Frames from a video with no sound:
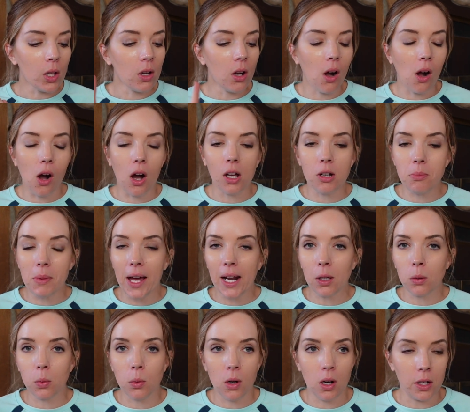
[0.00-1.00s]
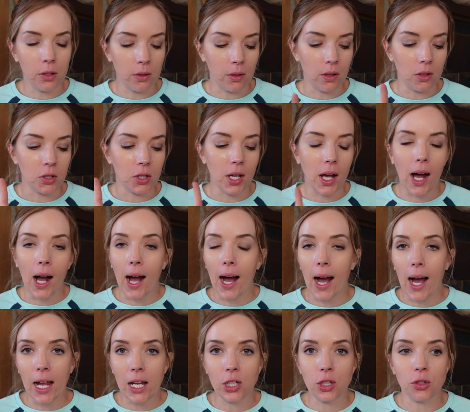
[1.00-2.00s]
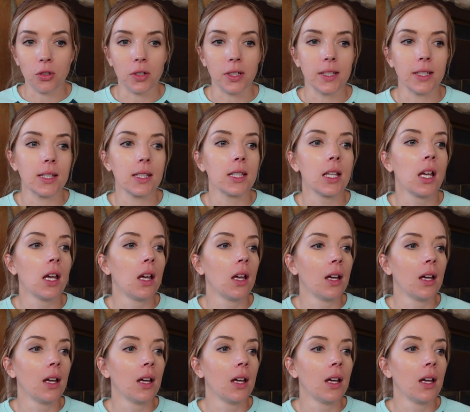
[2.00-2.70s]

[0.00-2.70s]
automatic waters, hydrants,